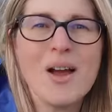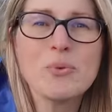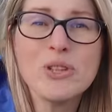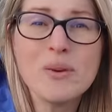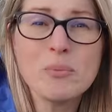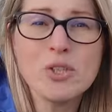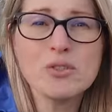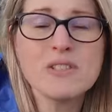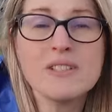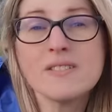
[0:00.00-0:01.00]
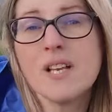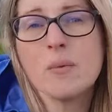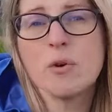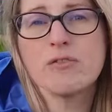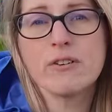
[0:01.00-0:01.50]
I would not be using this
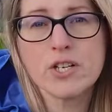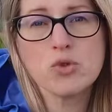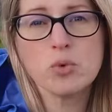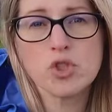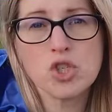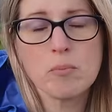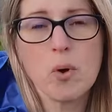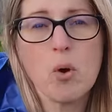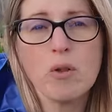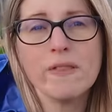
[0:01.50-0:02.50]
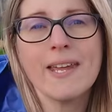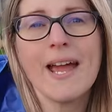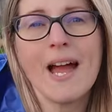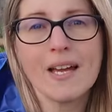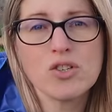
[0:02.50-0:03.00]
type of fresh wood chip on the
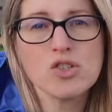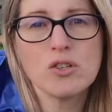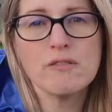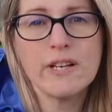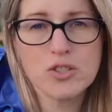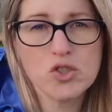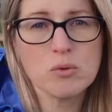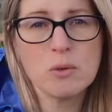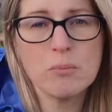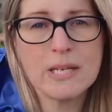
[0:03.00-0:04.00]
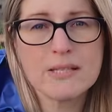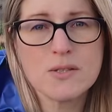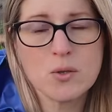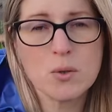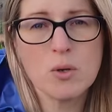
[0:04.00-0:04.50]
actual vegetable
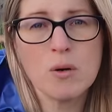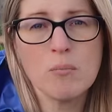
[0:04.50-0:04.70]
beds though.